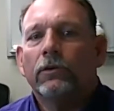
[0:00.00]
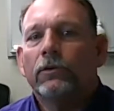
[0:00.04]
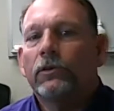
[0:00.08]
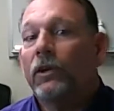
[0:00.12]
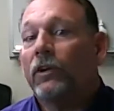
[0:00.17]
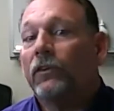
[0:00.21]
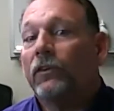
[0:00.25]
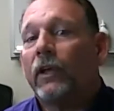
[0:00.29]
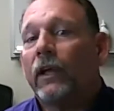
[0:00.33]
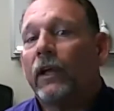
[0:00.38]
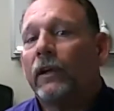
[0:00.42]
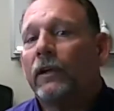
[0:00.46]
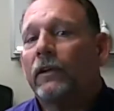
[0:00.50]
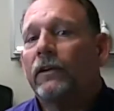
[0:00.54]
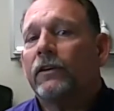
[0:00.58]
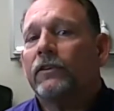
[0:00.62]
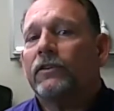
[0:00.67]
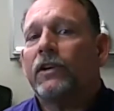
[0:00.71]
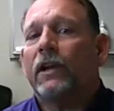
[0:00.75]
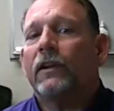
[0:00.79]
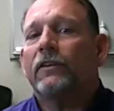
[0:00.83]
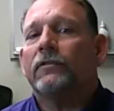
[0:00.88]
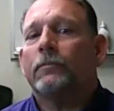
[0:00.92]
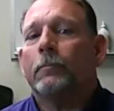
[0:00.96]
decided to
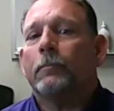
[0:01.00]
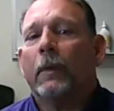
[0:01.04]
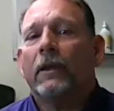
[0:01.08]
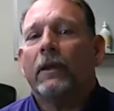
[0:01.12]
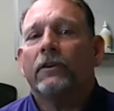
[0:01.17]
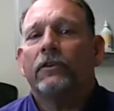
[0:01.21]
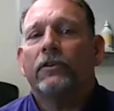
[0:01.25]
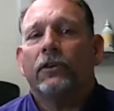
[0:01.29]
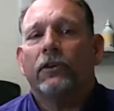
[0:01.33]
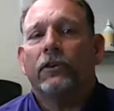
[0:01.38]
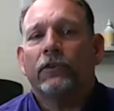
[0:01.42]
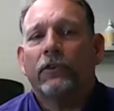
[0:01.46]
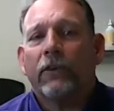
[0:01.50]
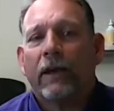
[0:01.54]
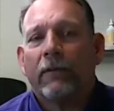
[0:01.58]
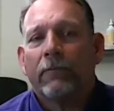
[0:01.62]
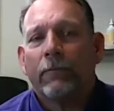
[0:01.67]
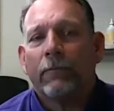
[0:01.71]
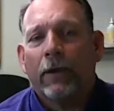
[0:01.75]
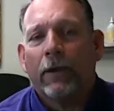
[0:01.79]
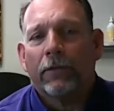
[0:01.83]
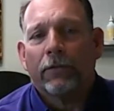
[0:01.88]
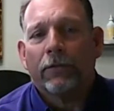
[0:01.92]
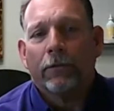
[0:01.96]
change majors
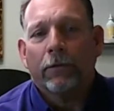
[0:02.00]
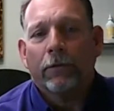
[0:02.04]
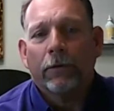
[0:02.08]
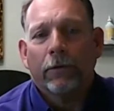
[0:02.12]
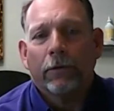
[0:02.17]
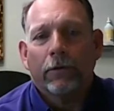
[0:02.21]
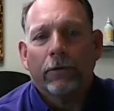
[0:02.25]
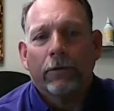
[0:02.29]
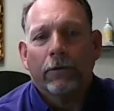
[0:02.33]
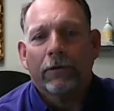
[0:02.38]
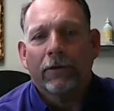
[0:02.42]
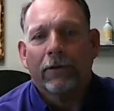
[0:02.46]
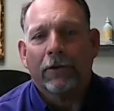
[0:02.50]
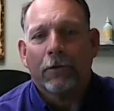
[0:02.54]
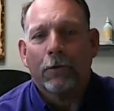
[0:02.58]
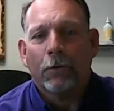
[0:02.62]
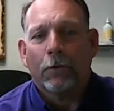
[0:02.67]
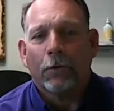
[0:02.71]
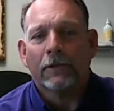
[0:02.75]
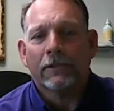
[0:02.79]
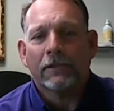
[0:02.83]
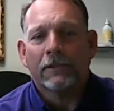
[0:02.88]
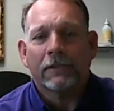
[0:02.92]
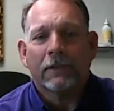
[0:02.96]
halfway through the
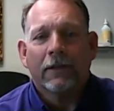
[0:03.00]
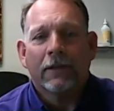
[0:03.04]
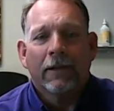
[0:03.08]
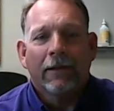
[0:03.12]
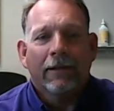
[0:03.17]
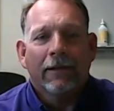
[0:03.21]
course